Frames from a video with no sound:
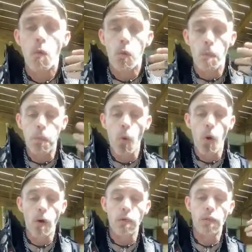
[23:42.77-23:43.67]

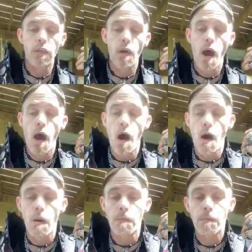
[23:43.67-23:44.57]
reports
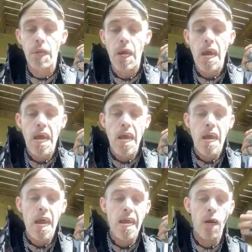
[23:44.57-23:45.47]
um,
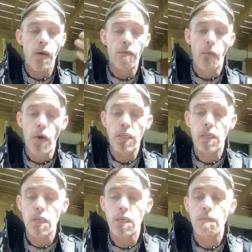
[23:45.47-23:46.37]
hearing
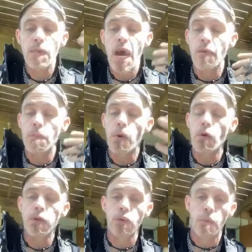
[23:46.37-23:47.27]
voices, having
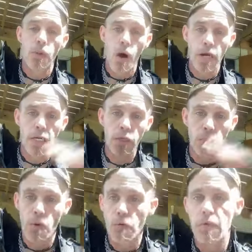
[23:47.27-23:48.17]
personal
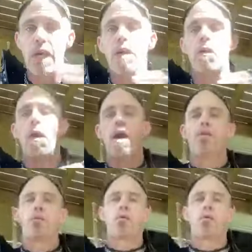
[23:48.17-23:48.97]
belongings moved in and around the